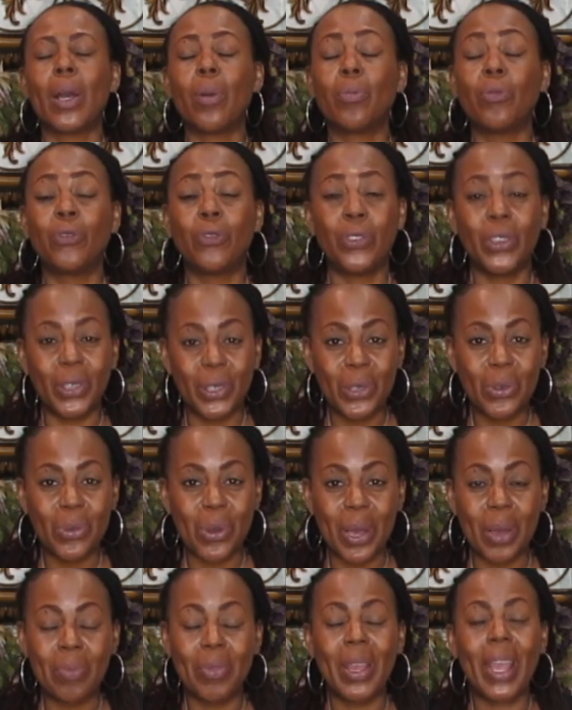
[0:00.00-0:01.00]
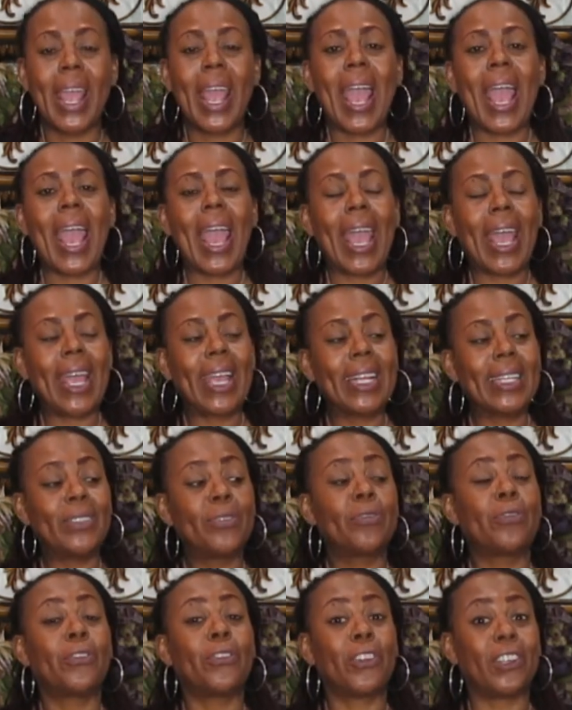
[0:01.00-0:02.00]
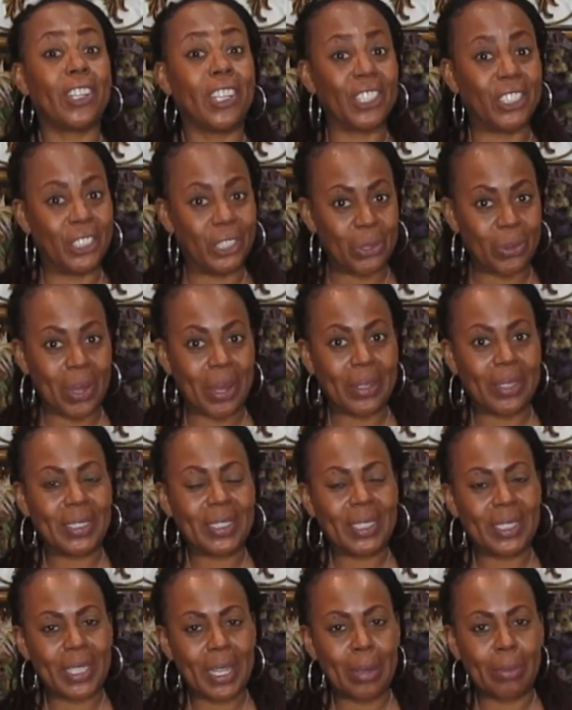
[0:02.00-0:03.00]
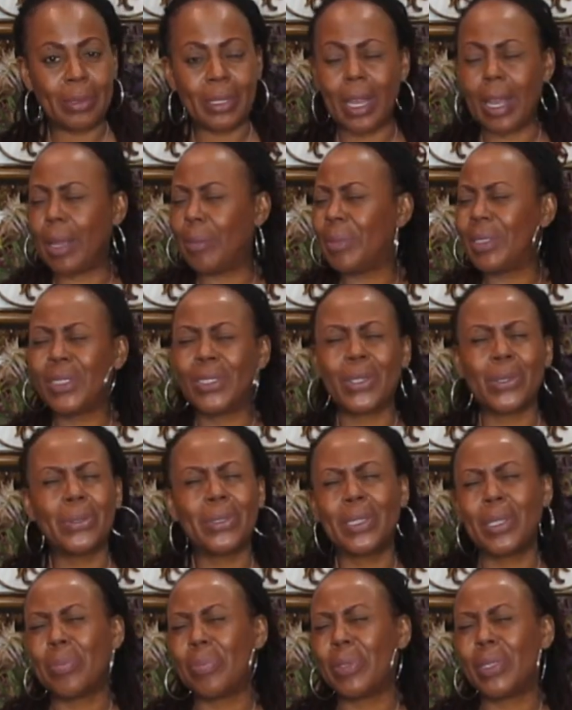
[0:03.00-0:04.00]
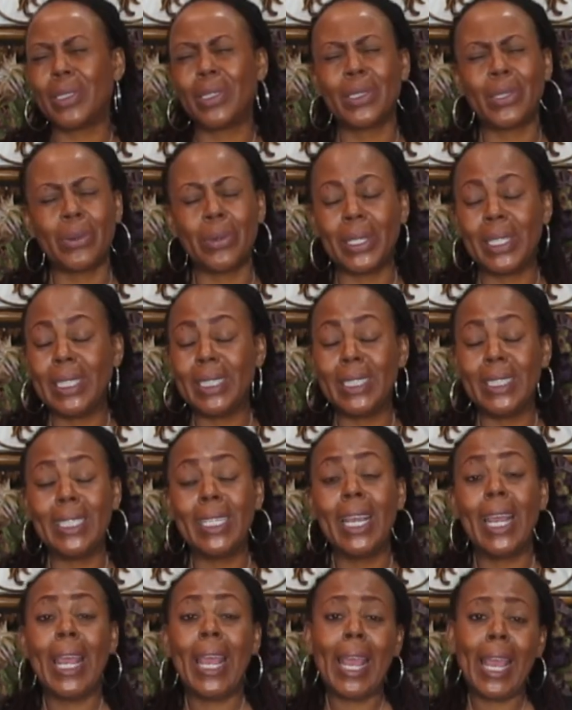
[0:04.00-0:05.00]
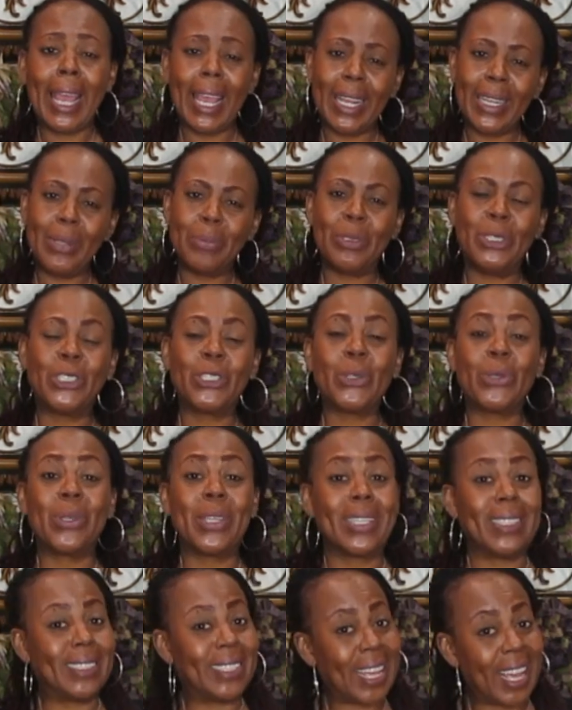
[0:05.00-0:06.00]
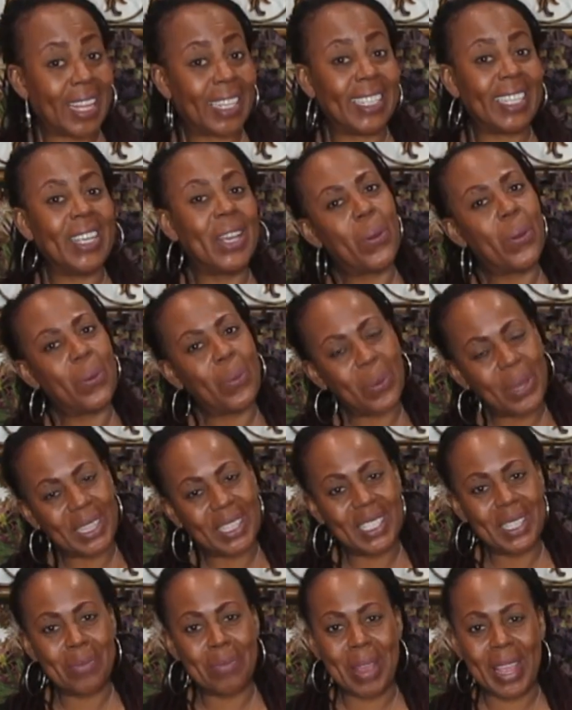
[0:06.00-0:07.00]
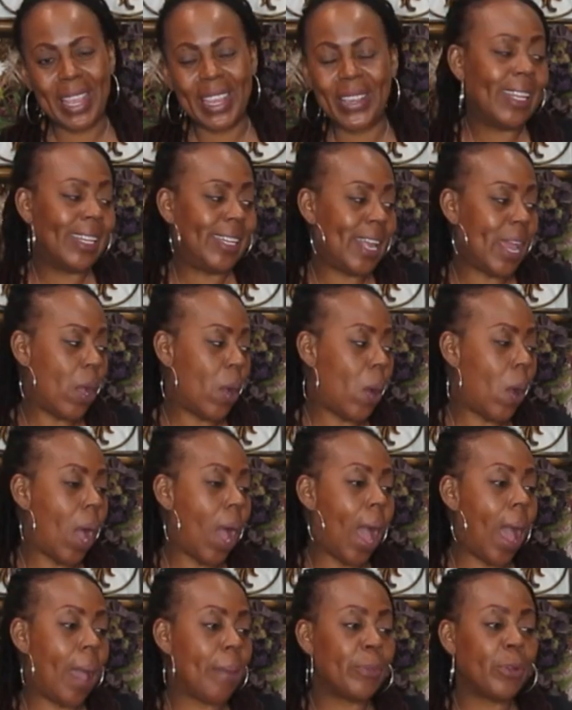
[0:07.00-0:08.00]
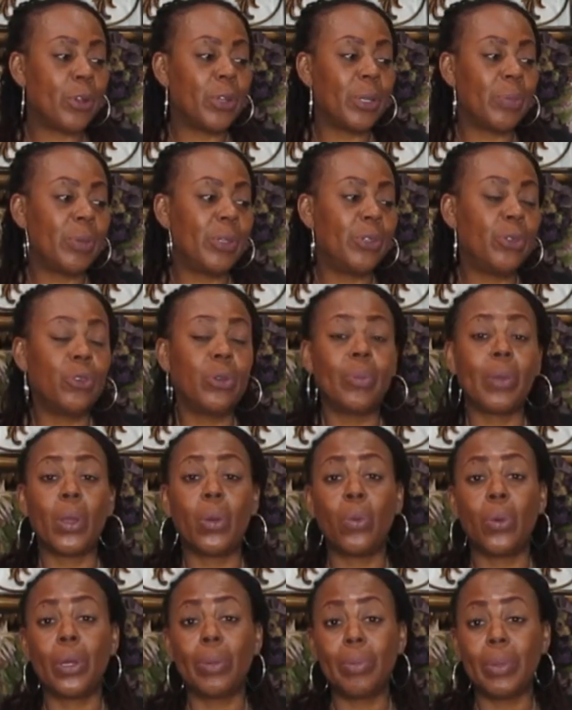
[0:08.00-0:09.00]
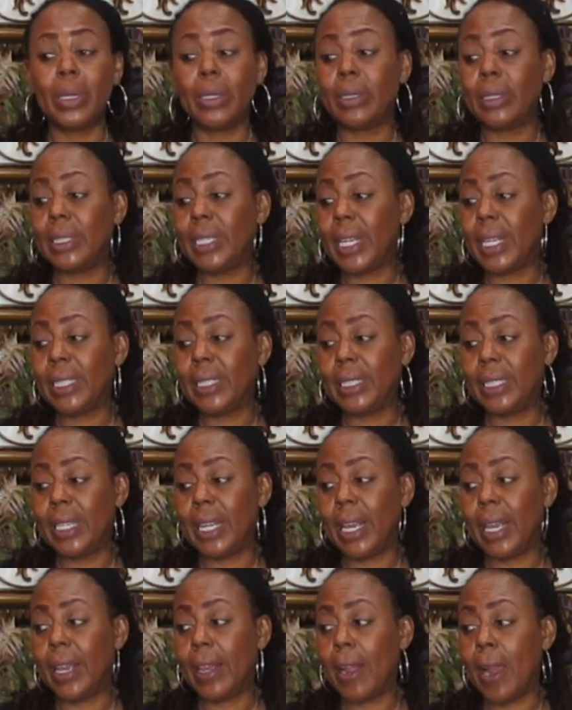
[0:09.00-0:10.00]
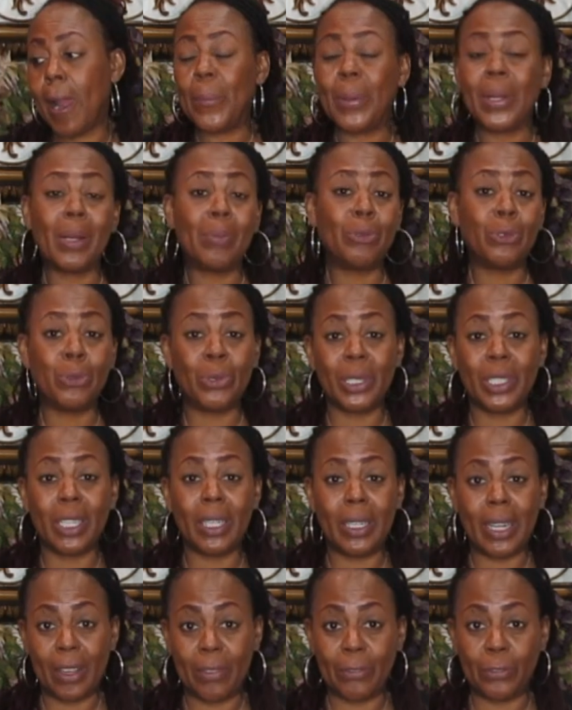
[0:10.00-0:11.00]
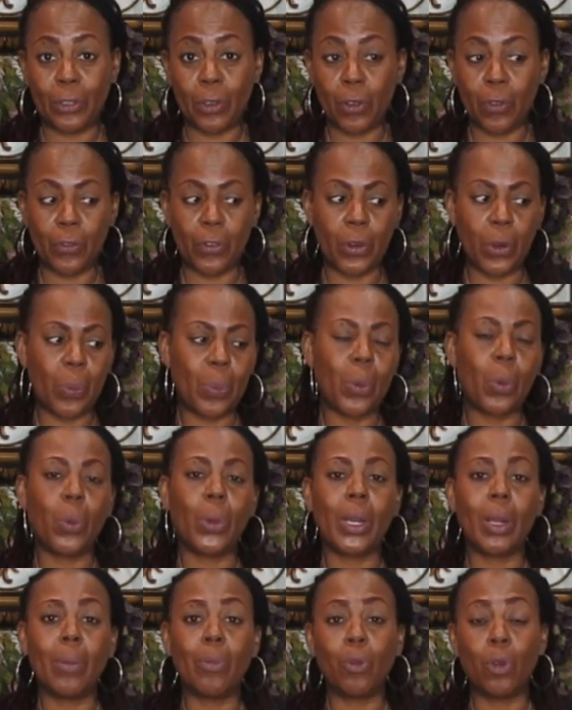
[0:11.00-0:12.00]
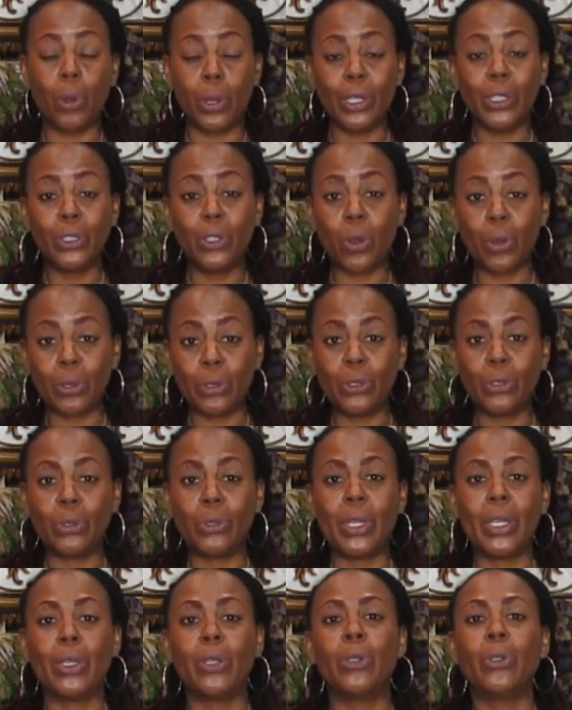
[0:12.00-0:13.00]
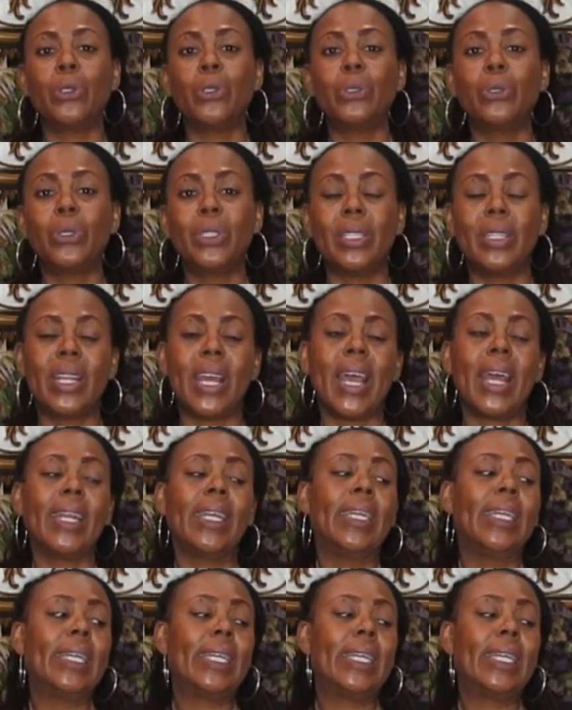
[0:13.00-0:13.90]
help fill you up and flush you out at the same time. It's so simple, it's so easy. And let me show you exactly what to make. Now, I'm going to be doing my one meal a day today, but I'm doing a leftover. But what I'm going to also include in that